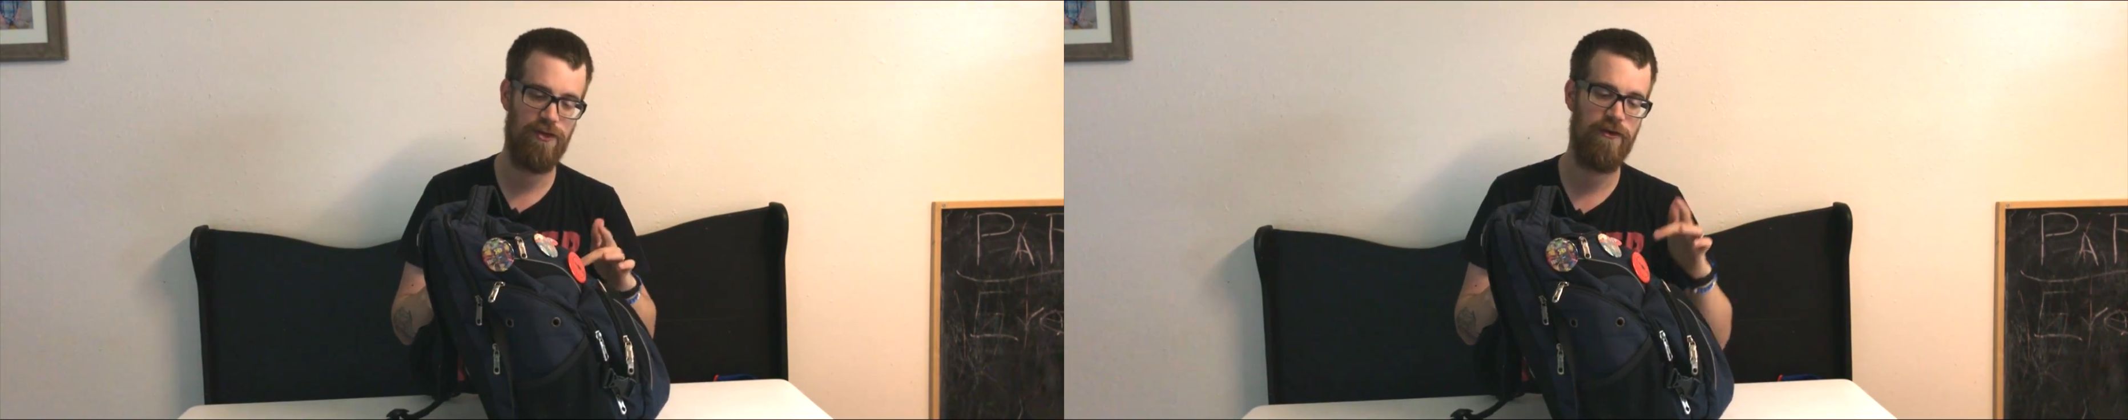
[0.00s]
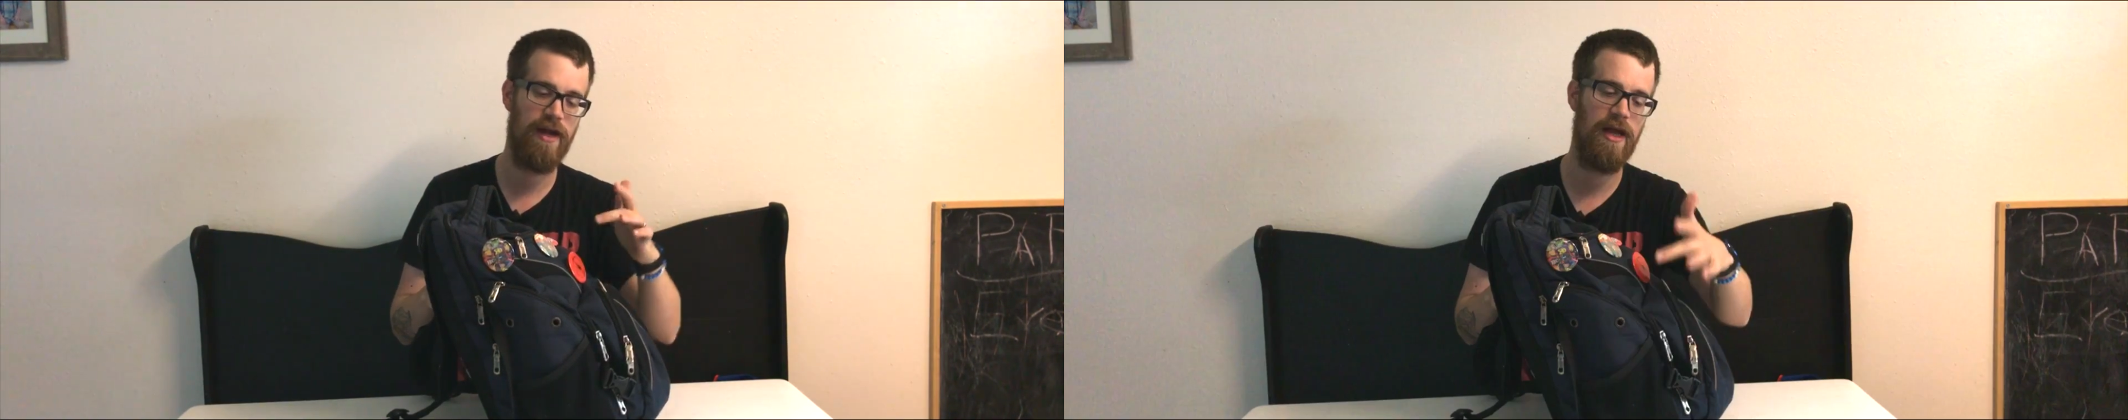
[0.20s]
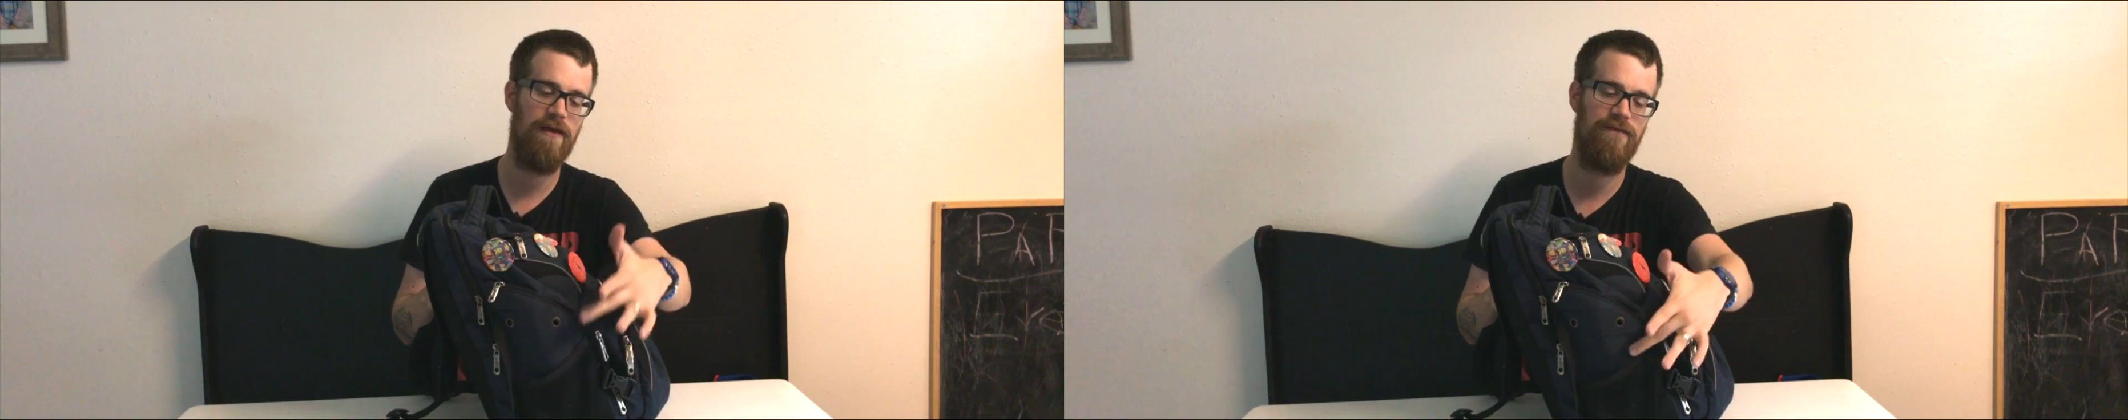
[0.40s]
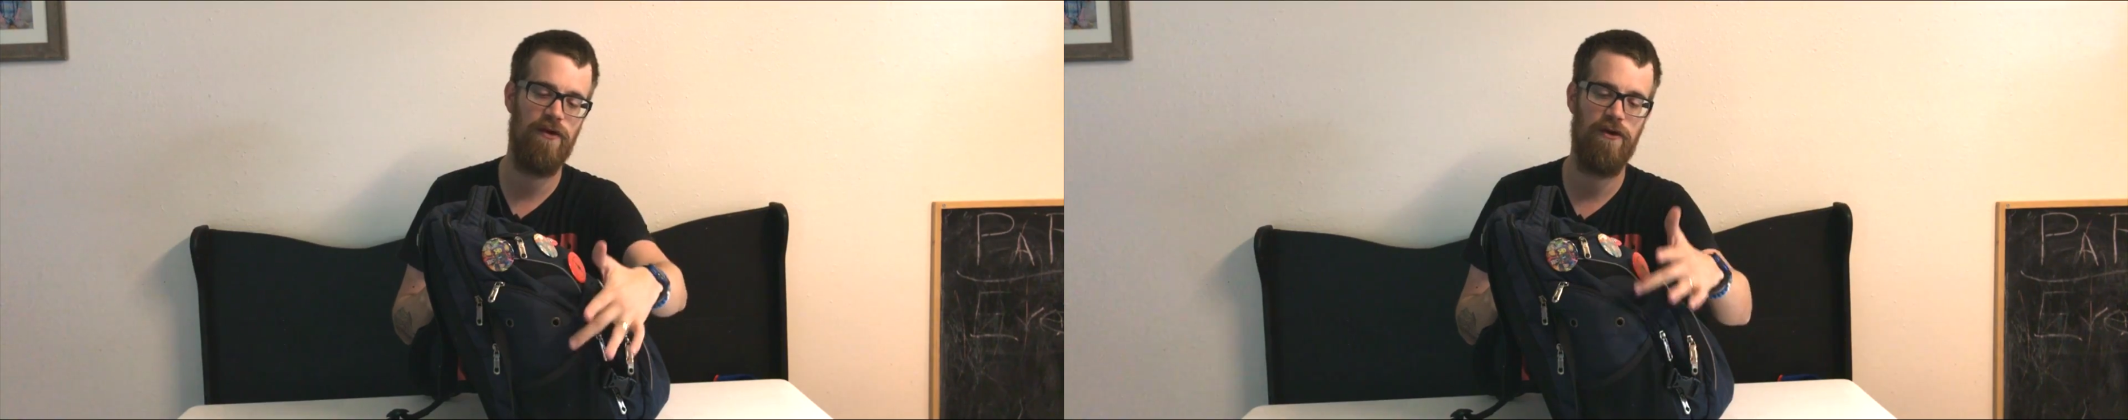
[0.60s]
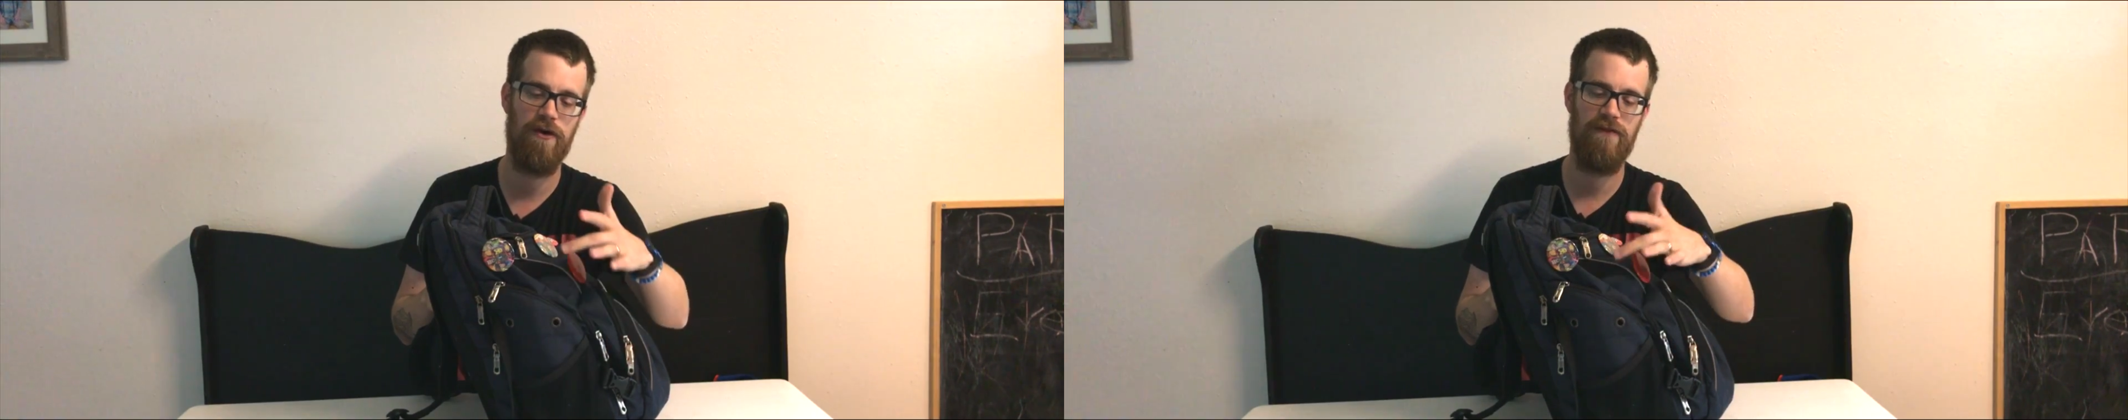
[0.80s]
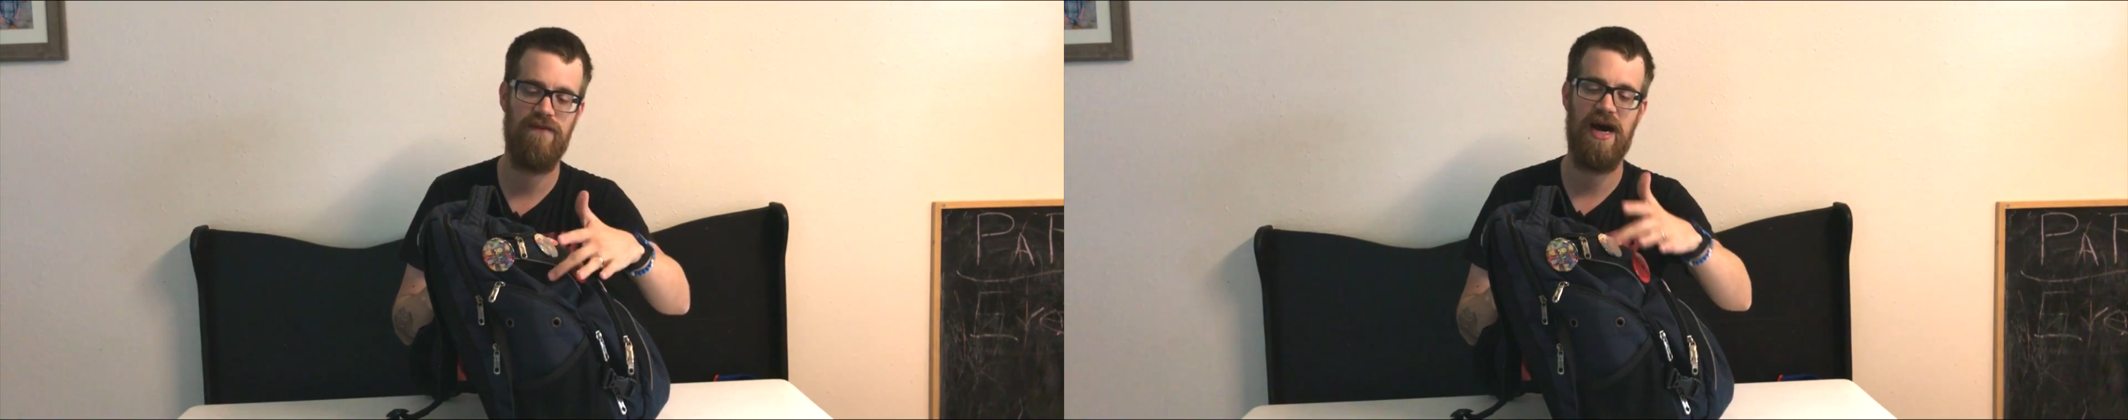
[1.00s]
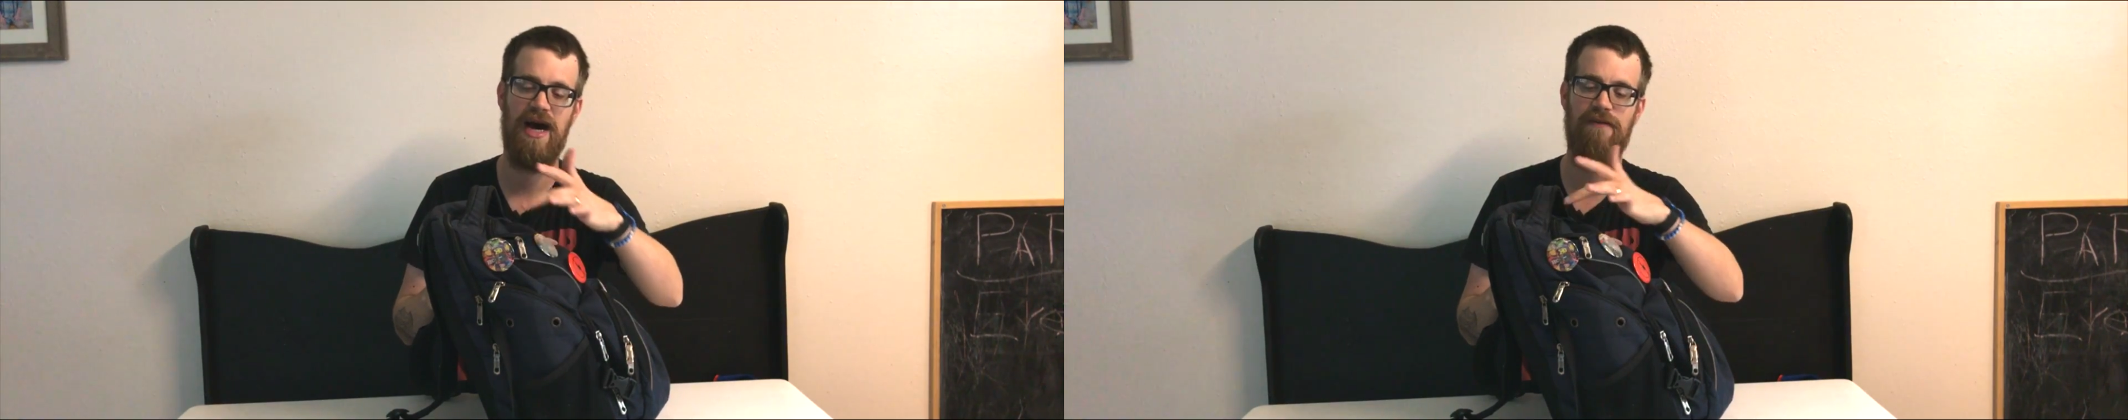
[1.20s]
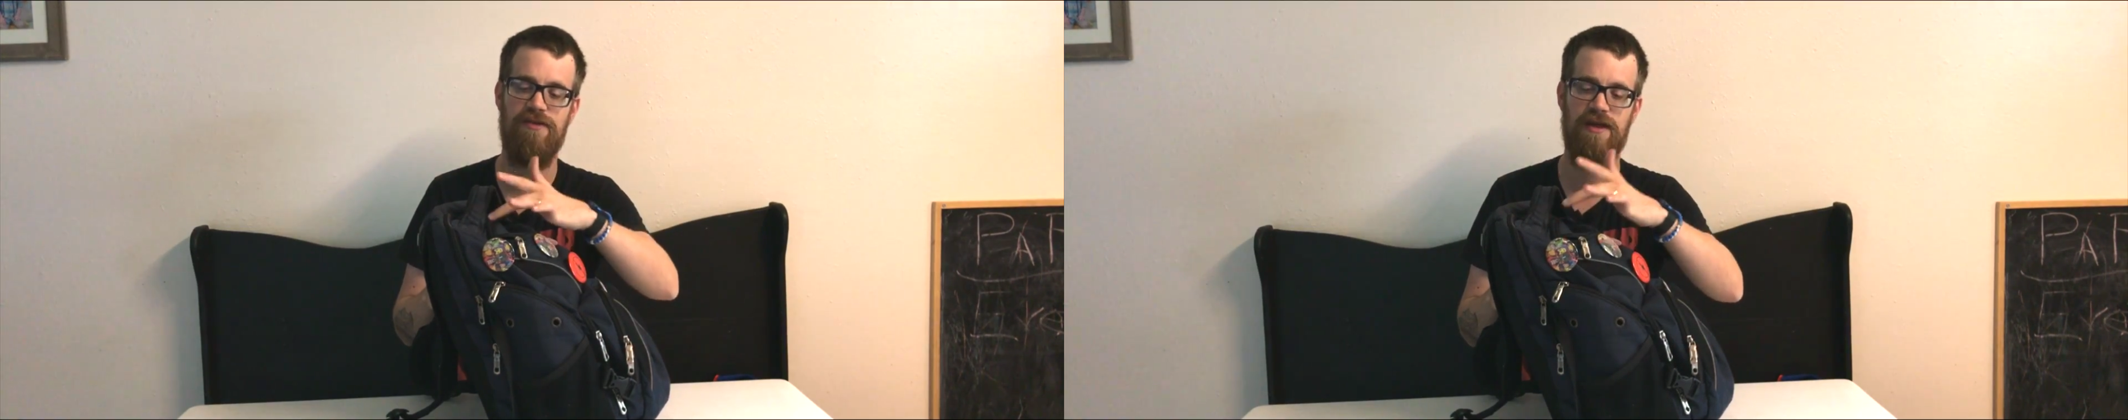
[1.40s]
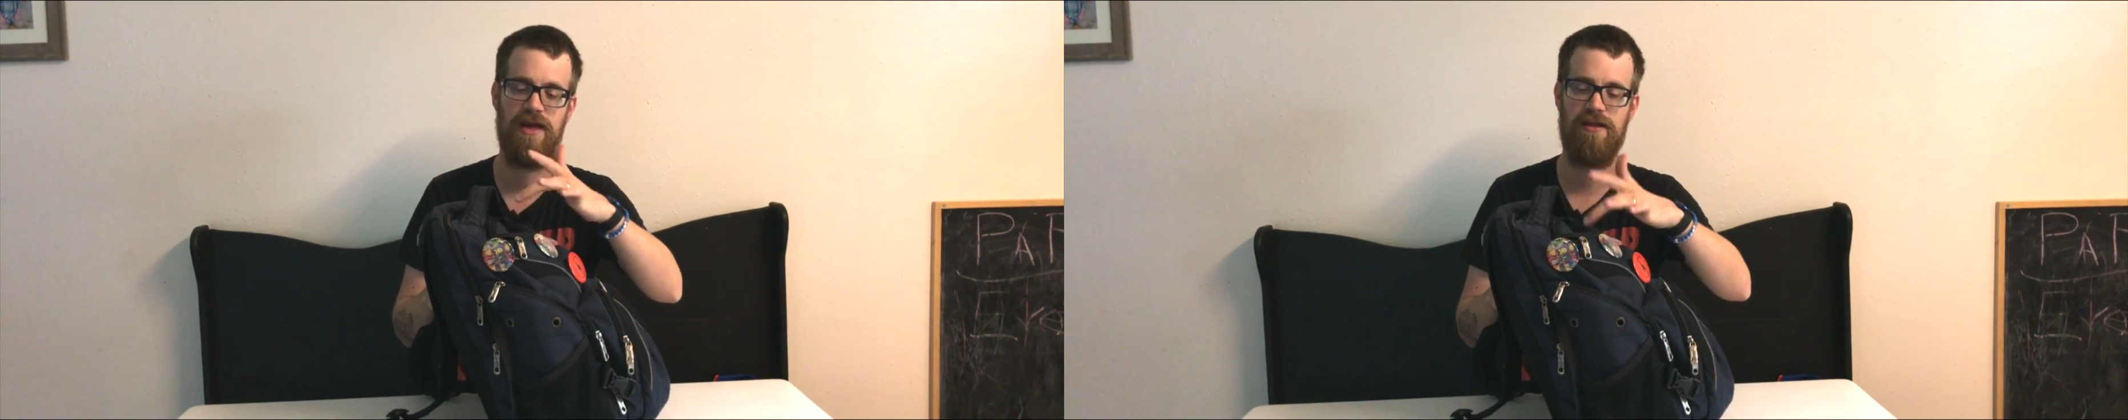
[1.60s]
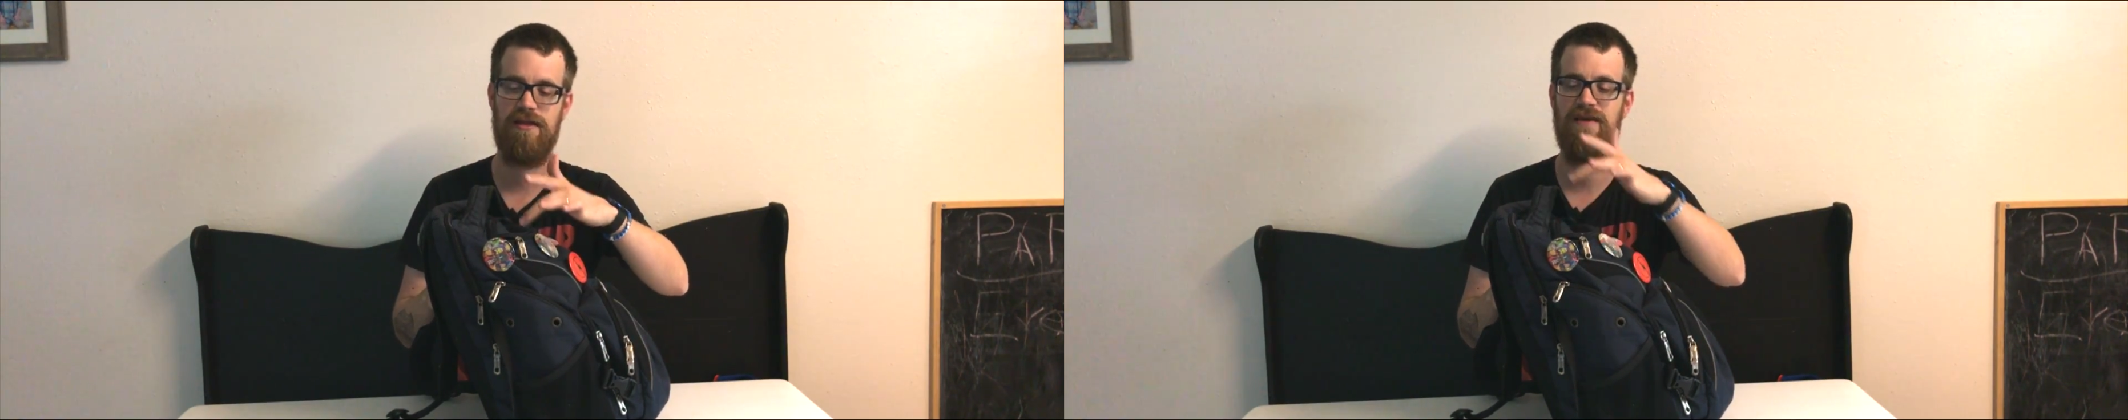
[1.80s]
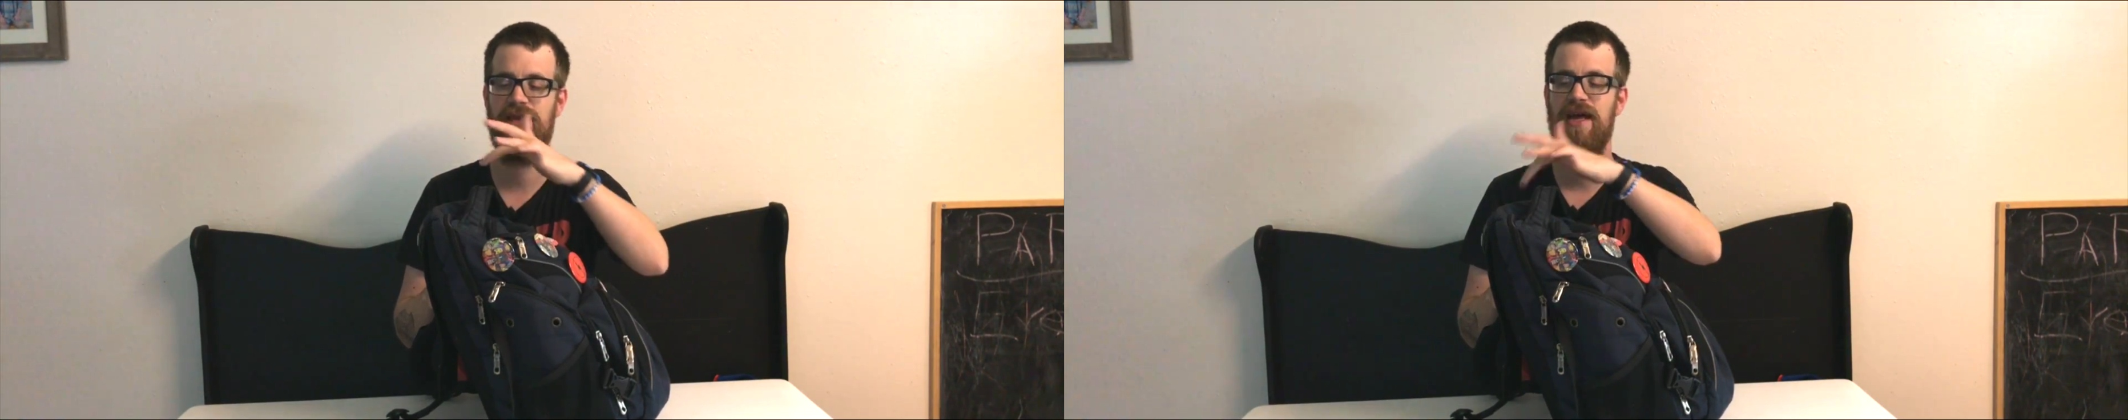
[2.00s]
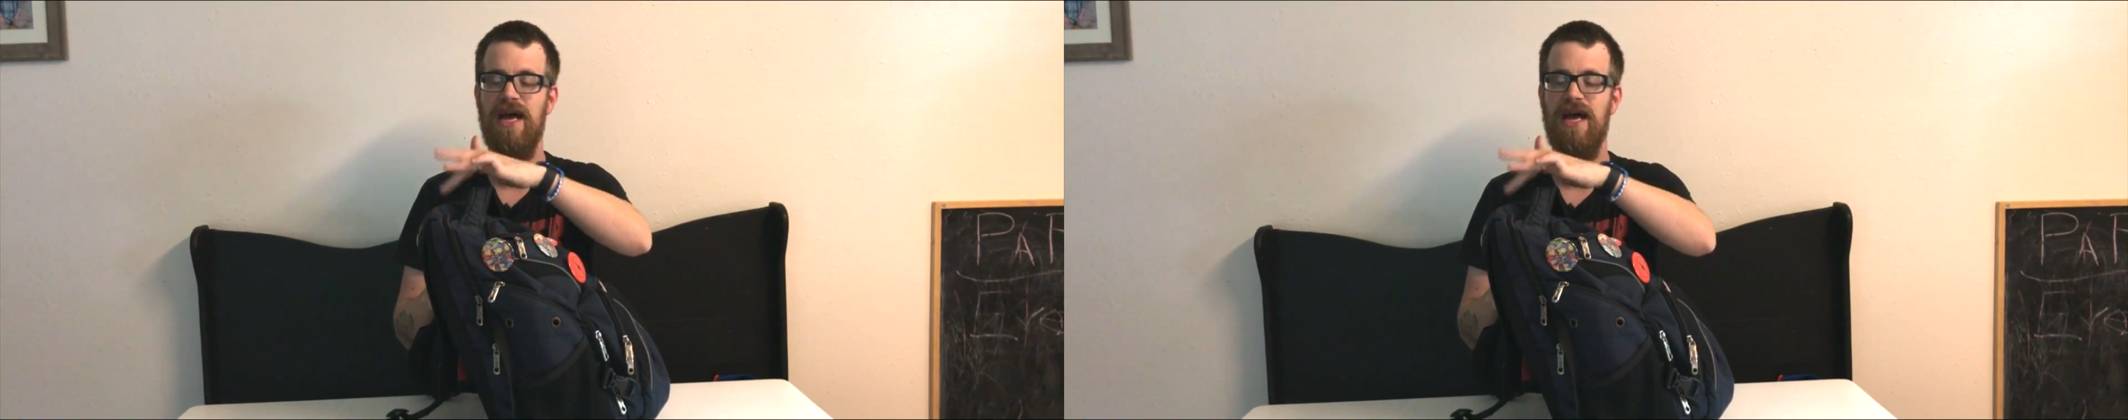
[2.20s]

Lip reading: 3, 4, 5, 6, 7,